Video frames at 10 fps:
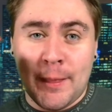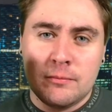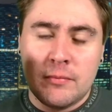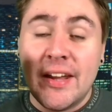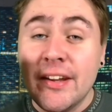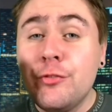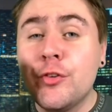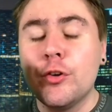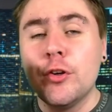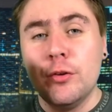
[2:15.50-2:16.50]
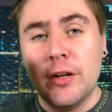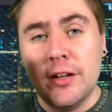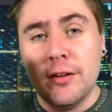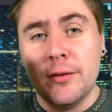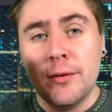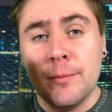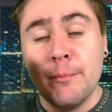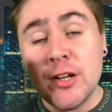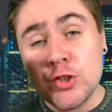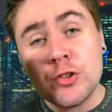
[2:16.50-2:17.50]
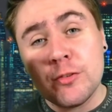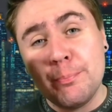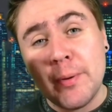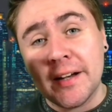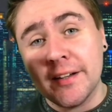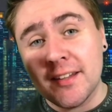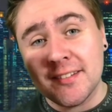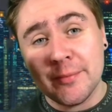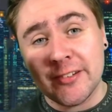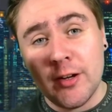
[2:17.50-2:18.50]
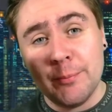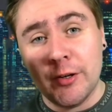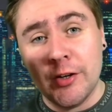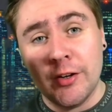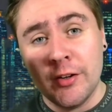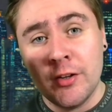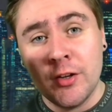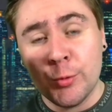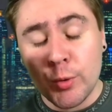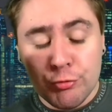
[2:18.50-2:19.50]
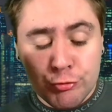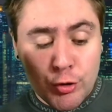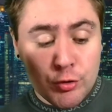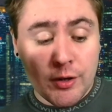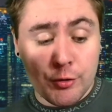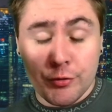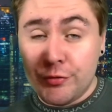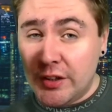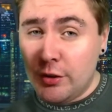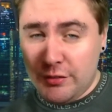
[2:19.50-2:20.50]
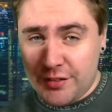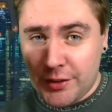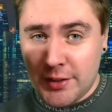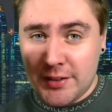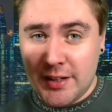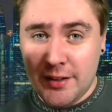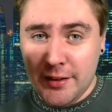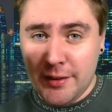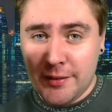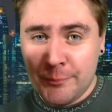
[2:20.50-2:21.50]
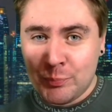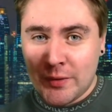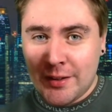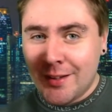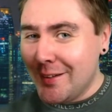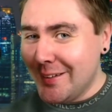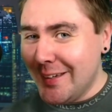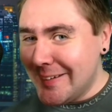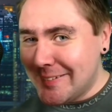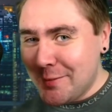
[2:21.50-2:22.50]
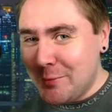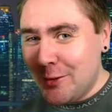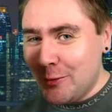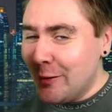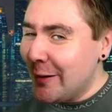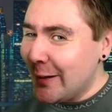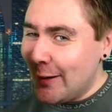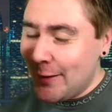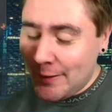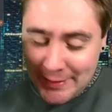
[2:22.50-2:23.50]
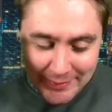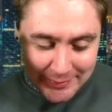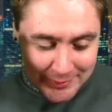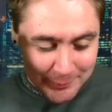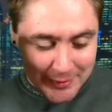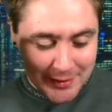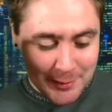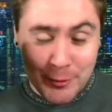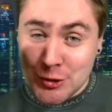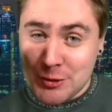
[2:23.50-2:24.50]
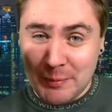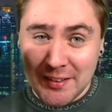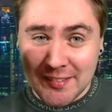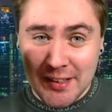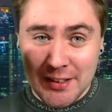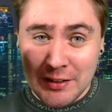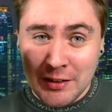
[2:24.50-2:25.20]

And if you're new here, make sure to bang that subscribe button. We roll out videos on the daily. Yes, some of you are going to completely butcher me and say